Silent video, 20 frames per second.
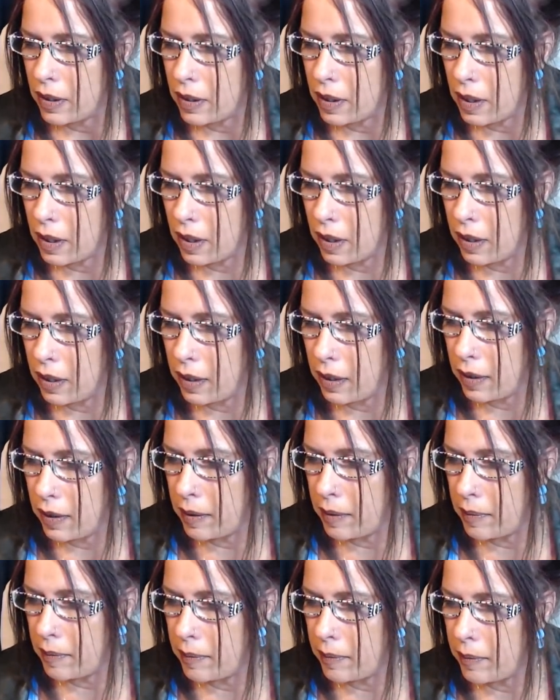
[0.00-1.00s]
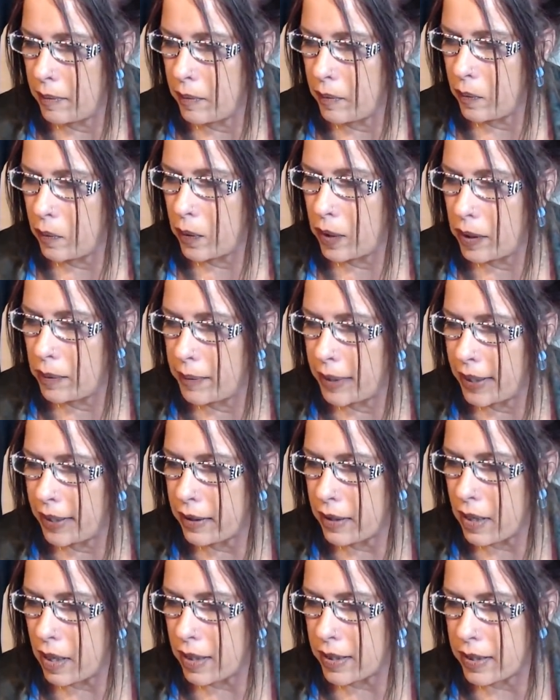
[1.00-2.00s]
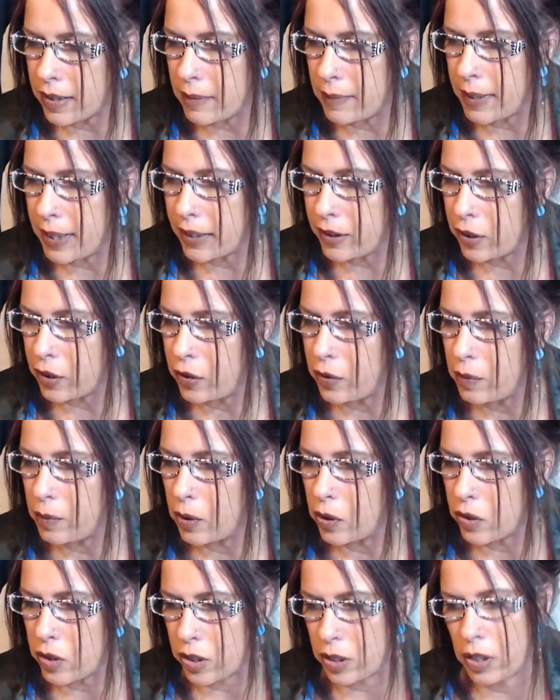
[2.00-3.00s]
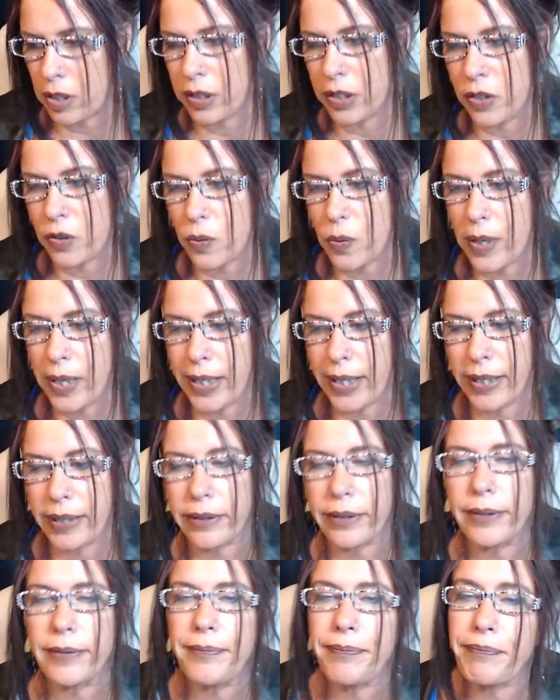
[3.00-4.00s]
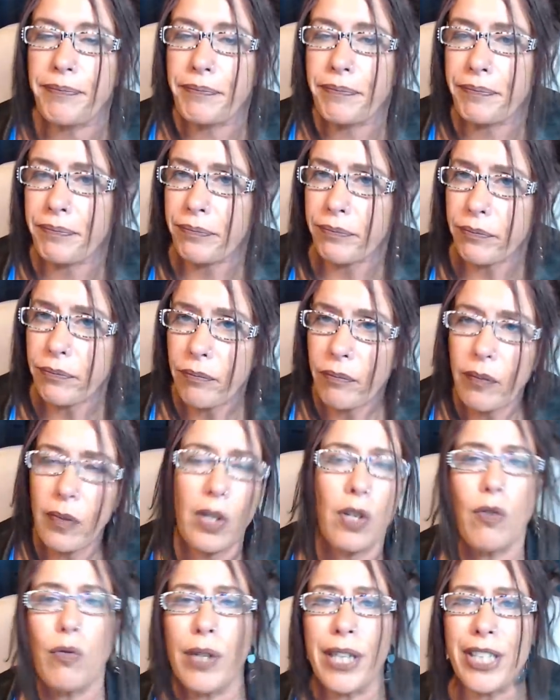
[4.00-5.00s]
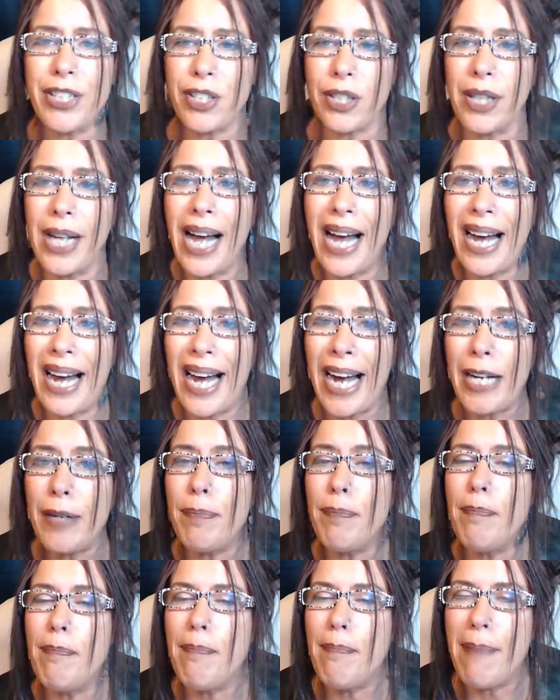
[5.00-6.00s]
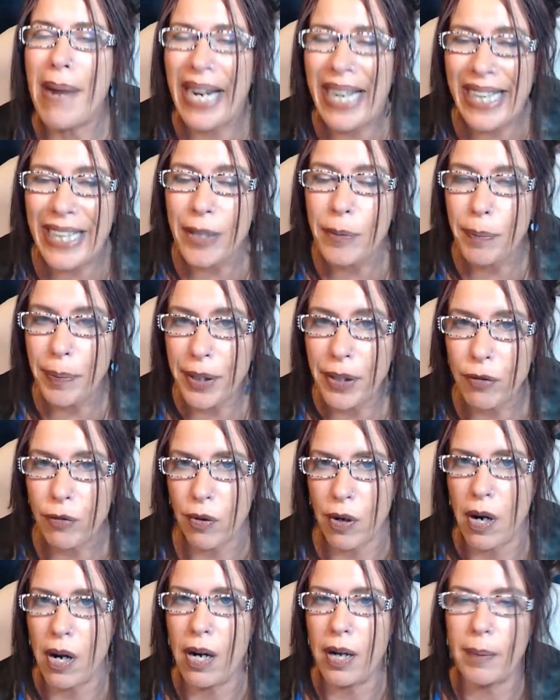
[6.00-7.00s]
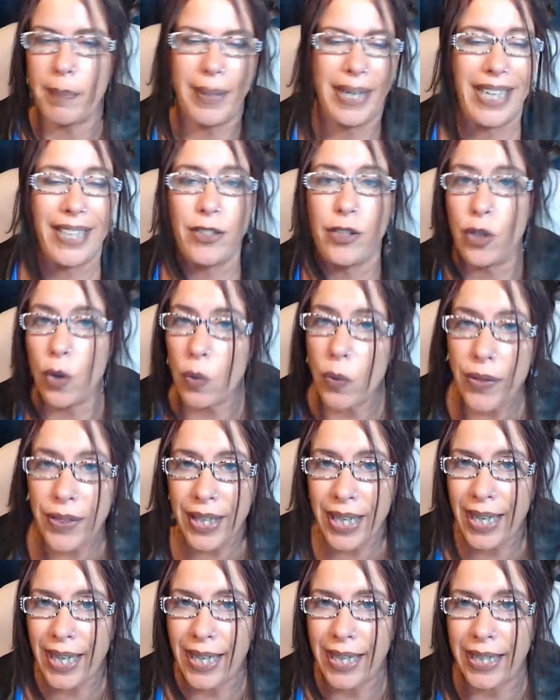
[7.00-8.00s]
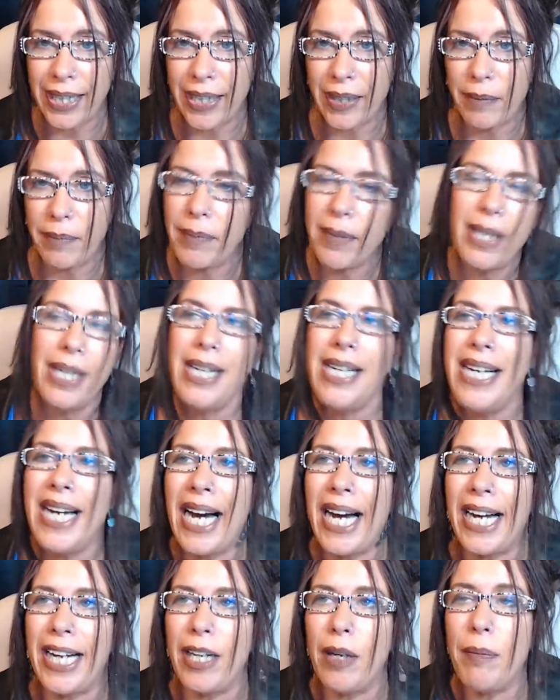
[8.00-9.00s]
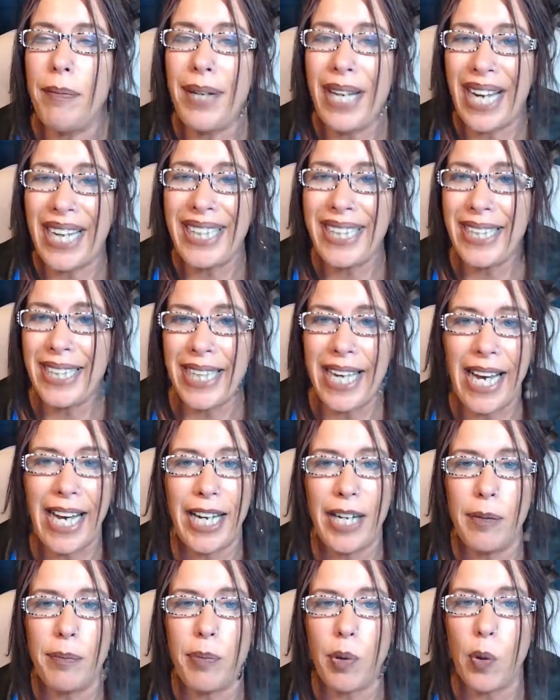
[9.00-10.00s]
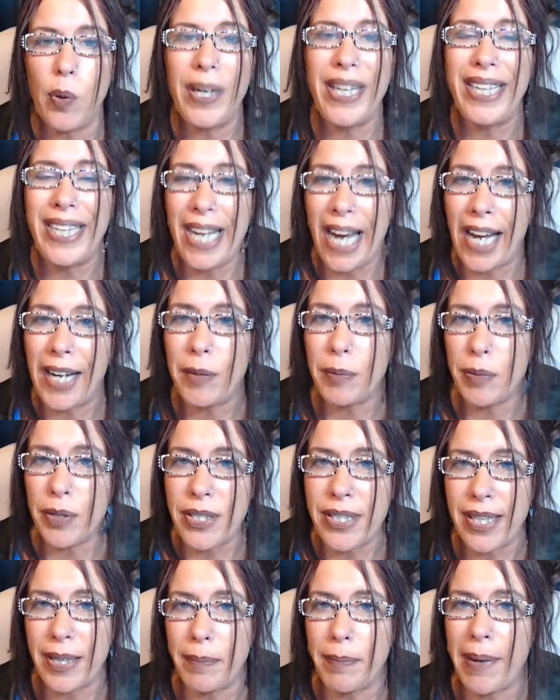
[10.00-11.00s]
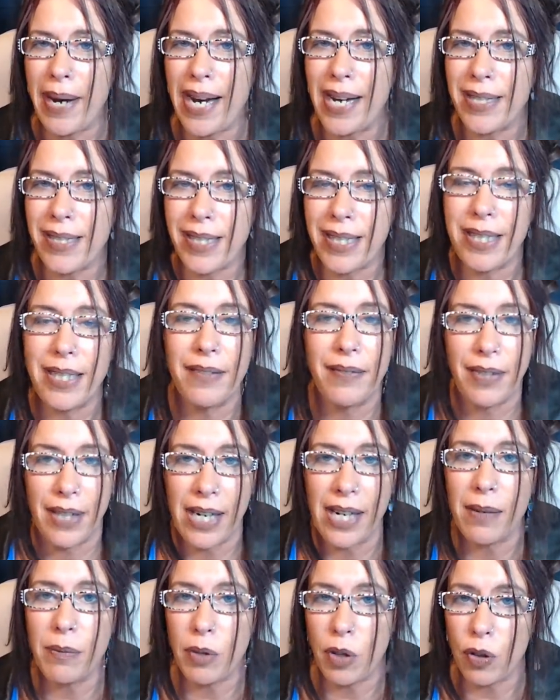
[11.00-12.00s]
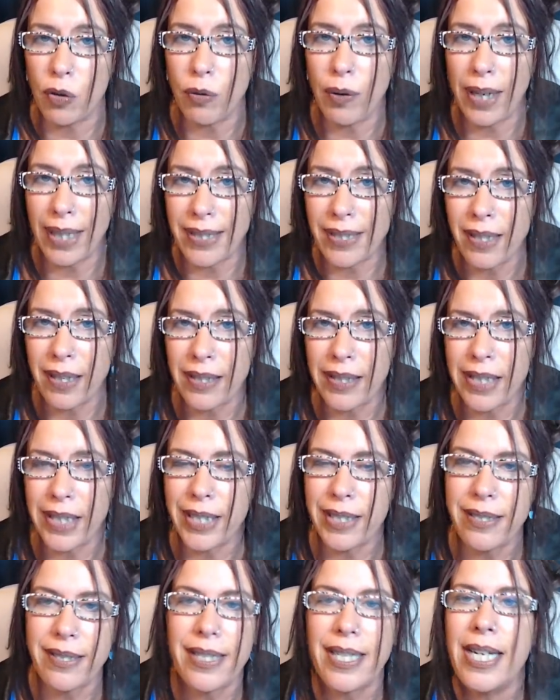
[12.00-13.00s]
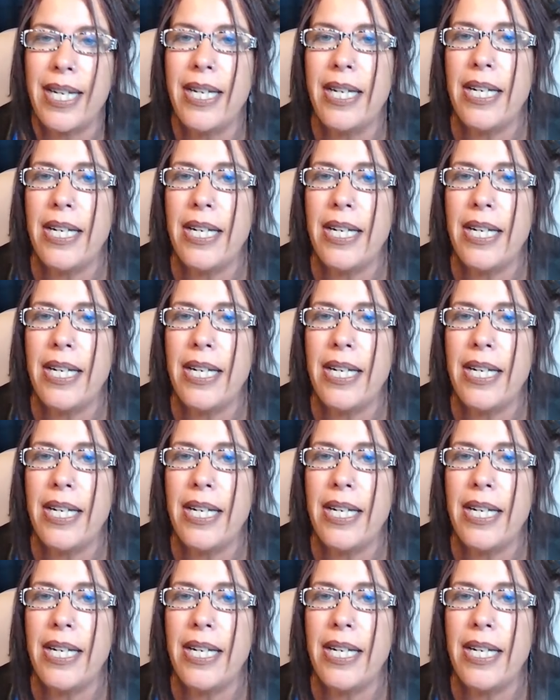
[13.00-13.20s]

Um, what are my thoughts about the new motion on the 20th? Rachel, I might be wrong, but I don't think I am. I am 99.9% positive that I'm correct on this.